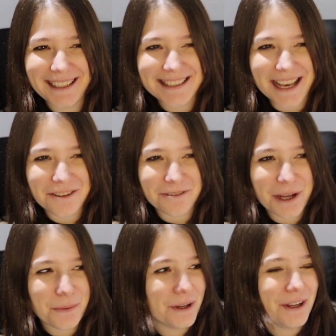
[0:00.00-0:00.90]
Is that the
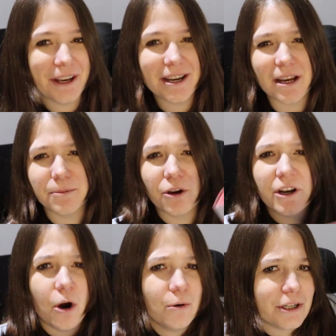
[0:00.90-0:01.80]
right word? I'm not
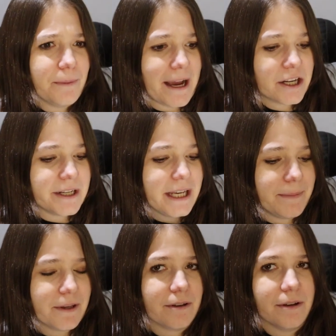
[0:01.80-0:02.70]
going to hold it up actually,
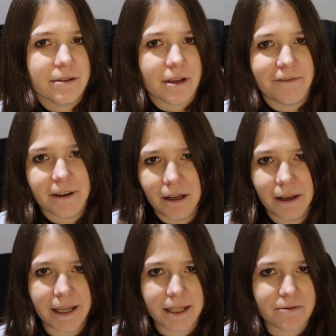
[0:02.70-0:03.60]
because I feel
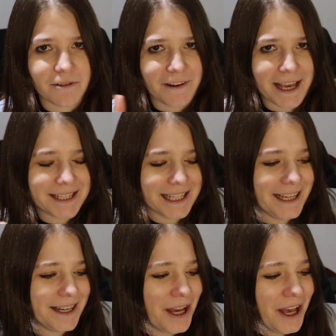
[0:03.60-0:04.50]
like it's
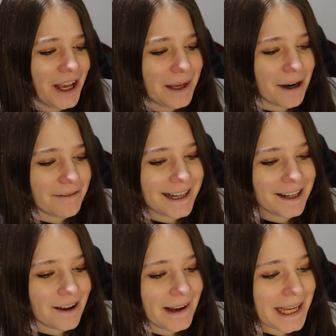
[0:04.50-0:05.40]
reflecting in my ring
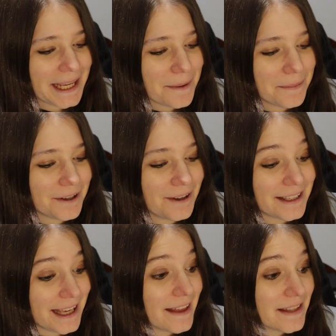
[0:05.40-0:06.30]
light.
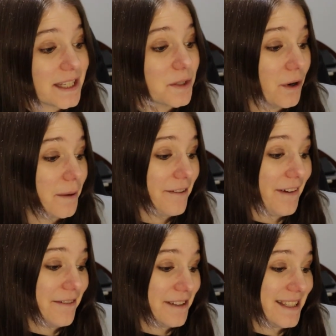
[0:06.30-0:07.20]
But yeah, this is one of my
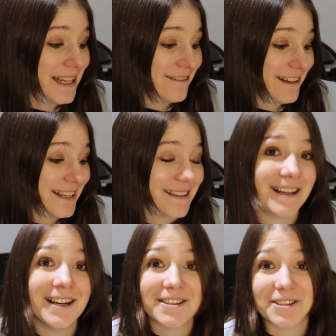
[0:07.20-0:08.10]
favorite series,
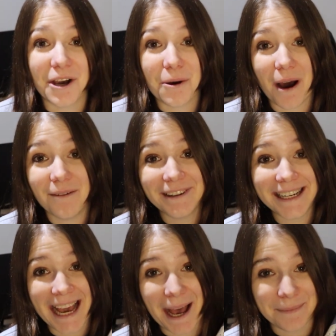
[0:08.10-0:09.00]
so I'm
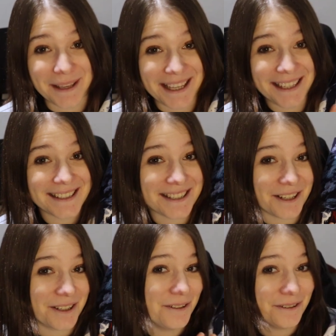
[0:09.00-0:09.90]
really happy
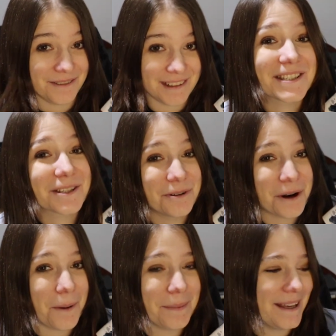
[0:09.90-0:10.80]
to own physical
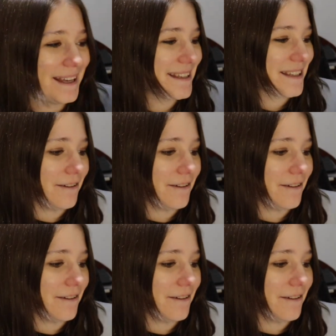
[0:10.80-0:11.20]
copies.